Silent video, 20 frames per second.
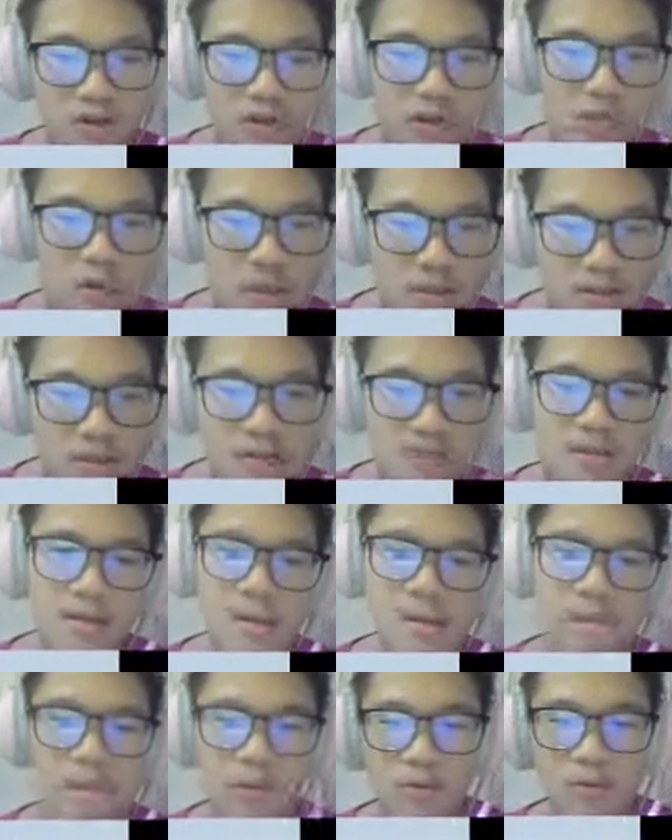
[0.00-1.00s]
choice
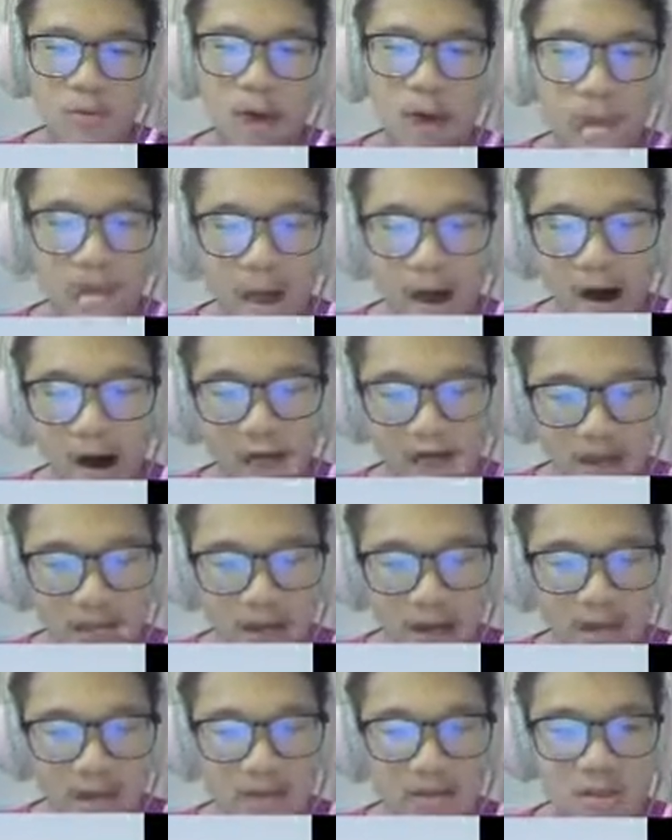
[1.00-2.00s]
among of them.